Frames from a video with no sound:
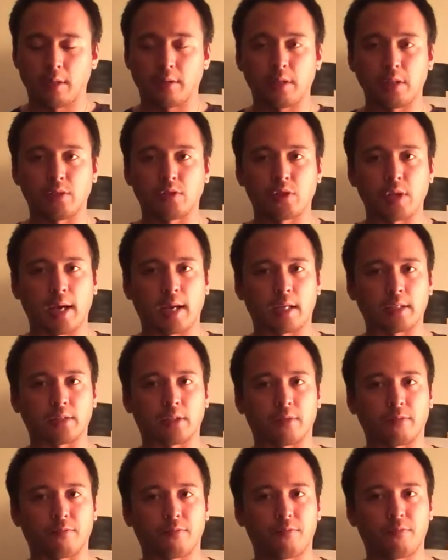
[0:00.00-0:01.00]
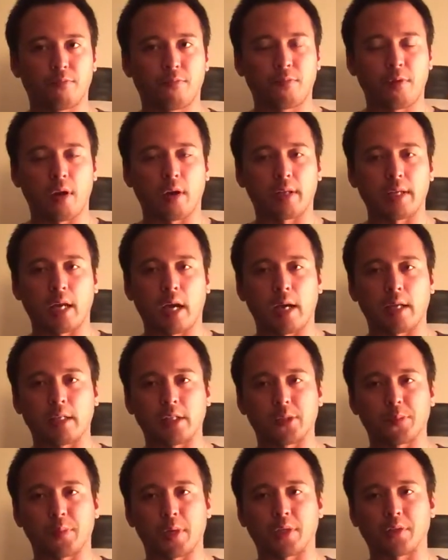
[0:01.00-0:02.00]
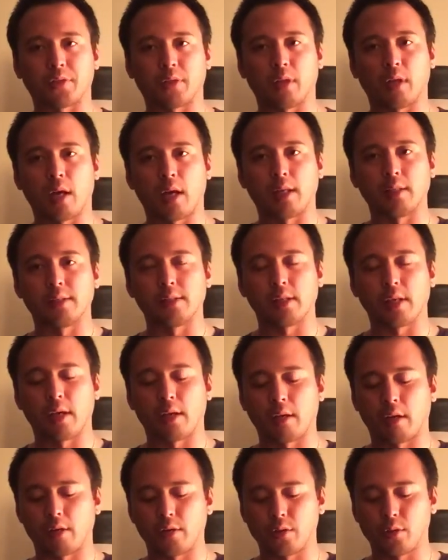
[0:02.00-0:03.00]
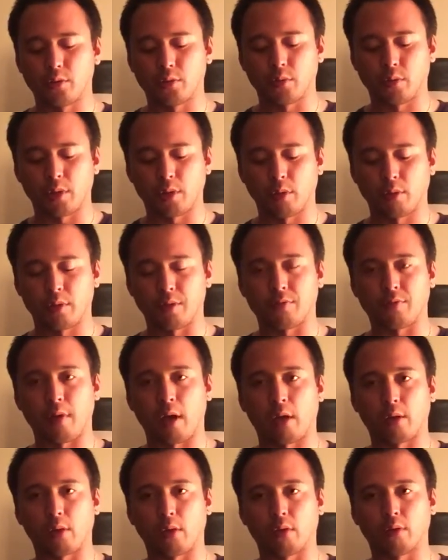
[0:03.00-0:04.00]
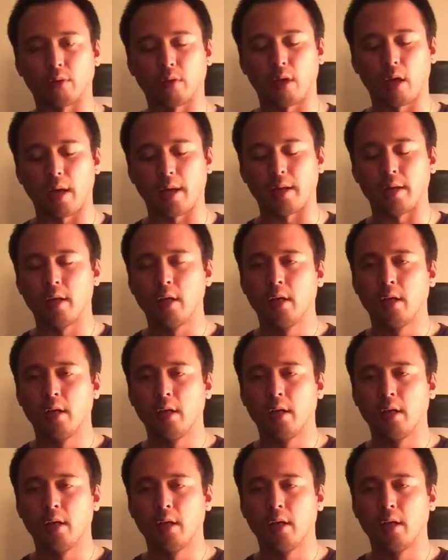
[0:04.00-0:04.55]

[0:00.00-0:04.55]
These jackets are fairly highly specialized and are usually only found online.